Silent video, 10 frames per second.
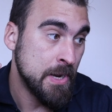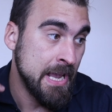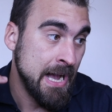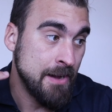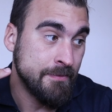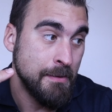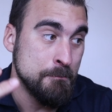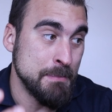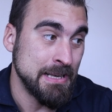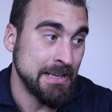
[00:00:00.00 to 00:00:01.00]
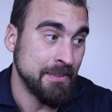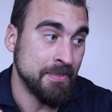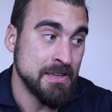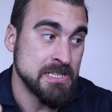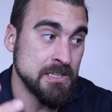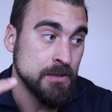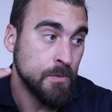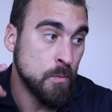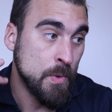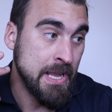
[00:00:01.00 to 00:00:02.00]
We have milk
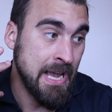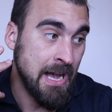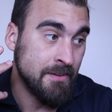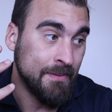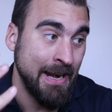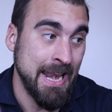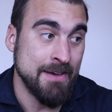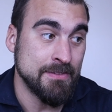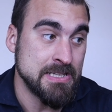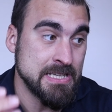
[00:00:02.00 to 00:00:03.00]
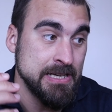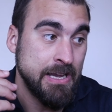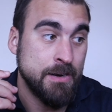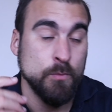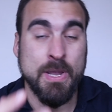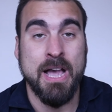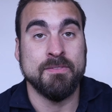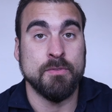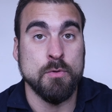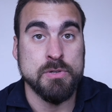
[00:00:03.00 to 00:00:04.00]
thistle. We have lavender, and we
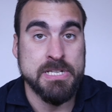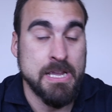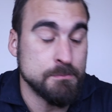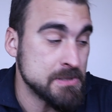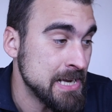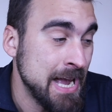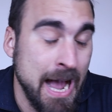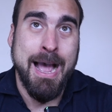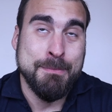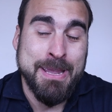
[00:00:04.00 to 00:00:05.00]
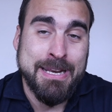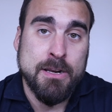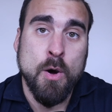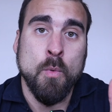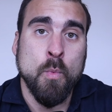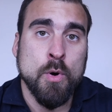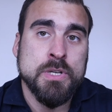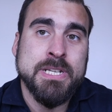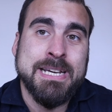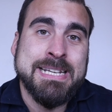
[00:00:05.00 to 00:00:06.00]
have rose hips. I mean,
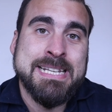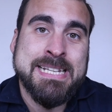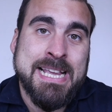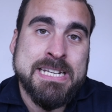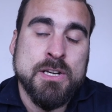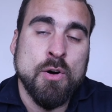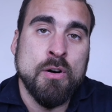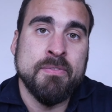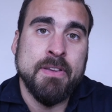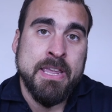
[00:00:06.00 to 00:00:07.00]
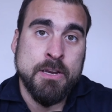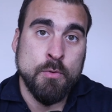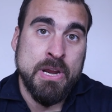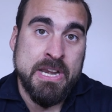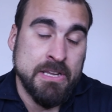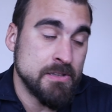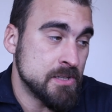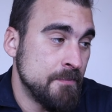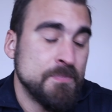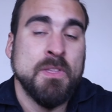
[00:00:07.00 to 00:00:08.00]
what a set of
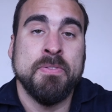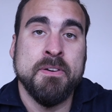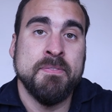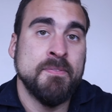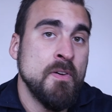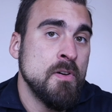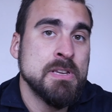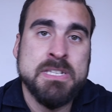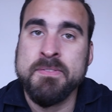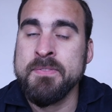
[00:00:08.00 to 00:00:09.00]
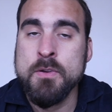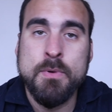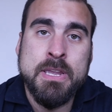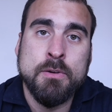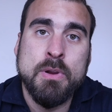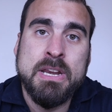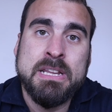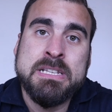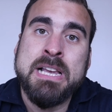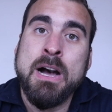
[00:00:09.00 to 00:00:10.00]
ingredients. The first few
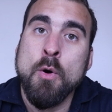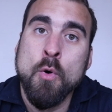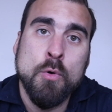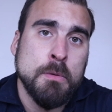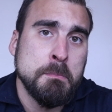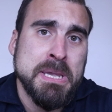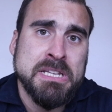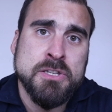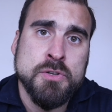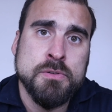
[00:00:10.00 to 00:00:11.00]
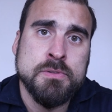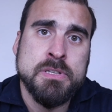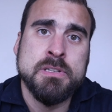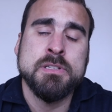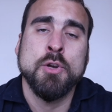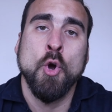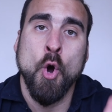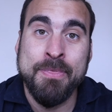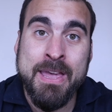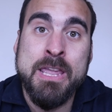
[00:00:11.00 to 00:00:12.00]
ingredients are all meat sources,
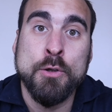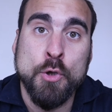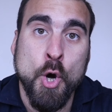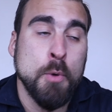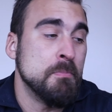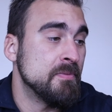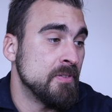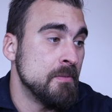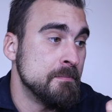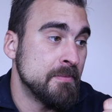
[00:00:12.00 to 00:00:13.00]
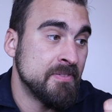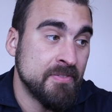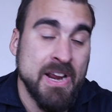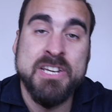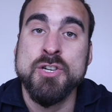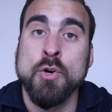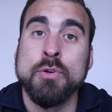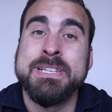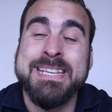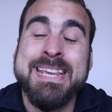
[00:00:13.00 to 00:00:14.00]
and they'll come from fresh
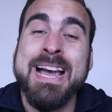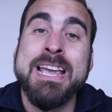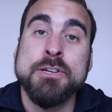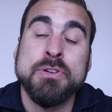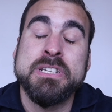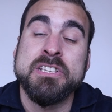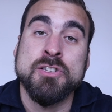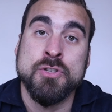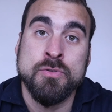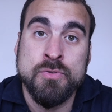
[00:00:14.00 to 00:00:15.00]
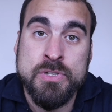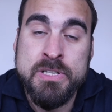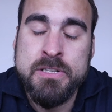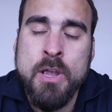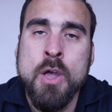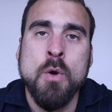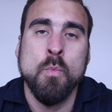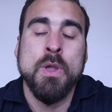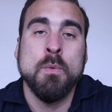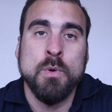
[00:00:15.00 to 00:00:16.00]
or dehydrated sources.
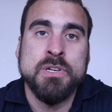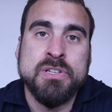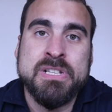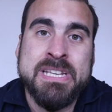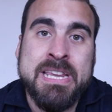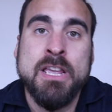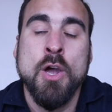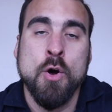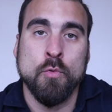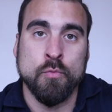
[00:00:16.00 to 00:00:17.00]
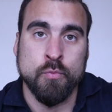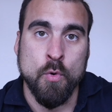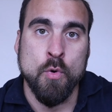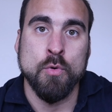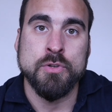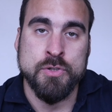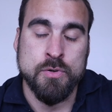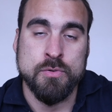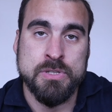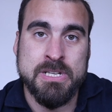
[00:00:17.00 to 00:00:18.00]
We want to see raw
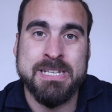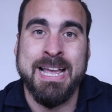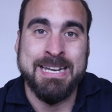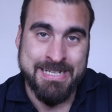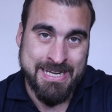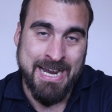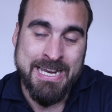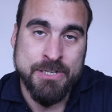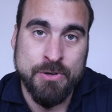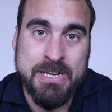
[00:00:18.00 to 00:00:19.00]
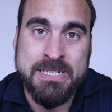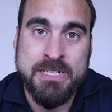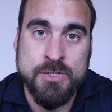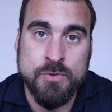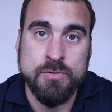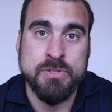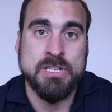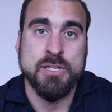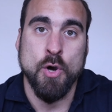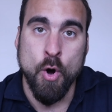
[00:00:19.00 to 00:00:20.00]
sources and dehydrated
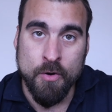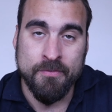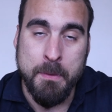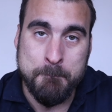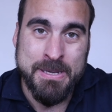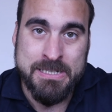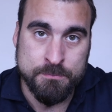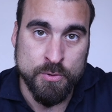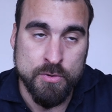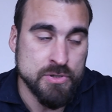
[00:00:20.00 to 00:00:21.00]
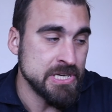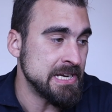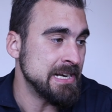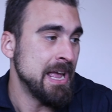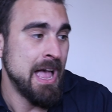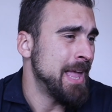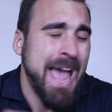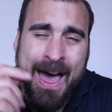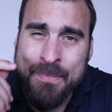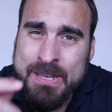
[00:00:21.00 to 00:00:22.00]
sources of meat protein.
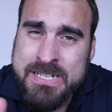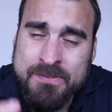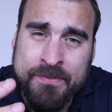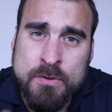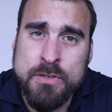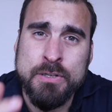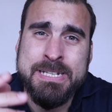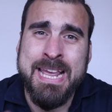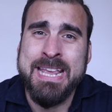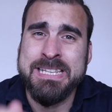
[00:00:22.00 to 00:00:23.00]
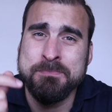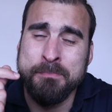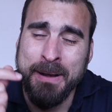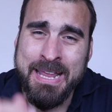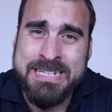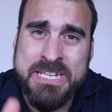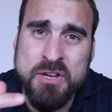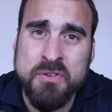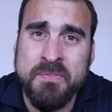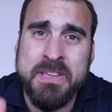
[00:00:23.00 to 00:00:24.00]
And this food contains
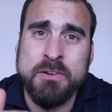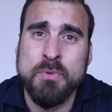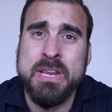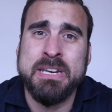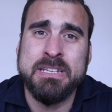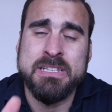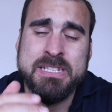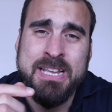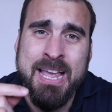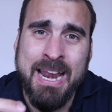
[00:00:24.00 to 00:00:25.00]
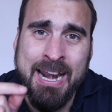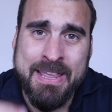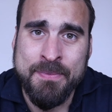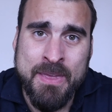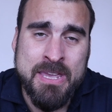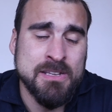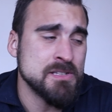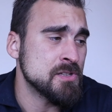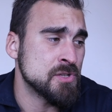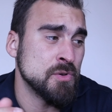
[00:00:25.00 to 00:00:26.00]
plenty of ingredients like
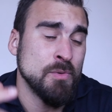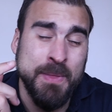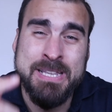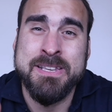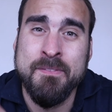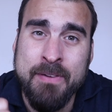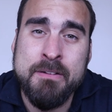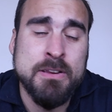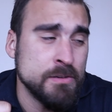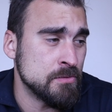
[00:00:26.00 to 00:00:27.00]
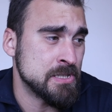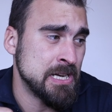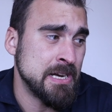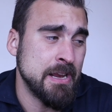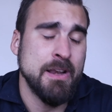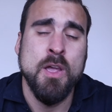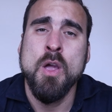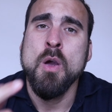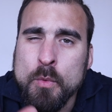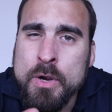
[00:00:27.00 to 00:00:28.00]
these, so that's a very good sign.
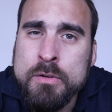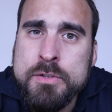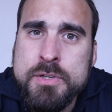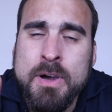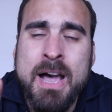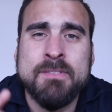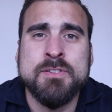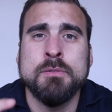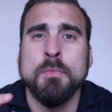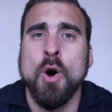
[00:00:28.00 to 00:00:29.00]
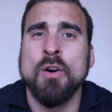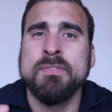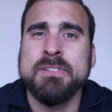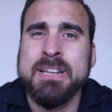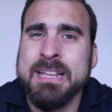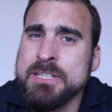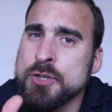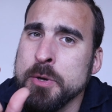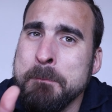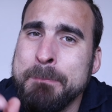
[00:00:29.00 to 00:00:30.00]
We also have some offal and
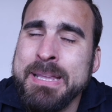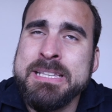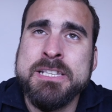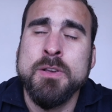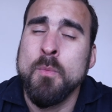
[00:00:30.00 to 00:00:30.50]
some bits.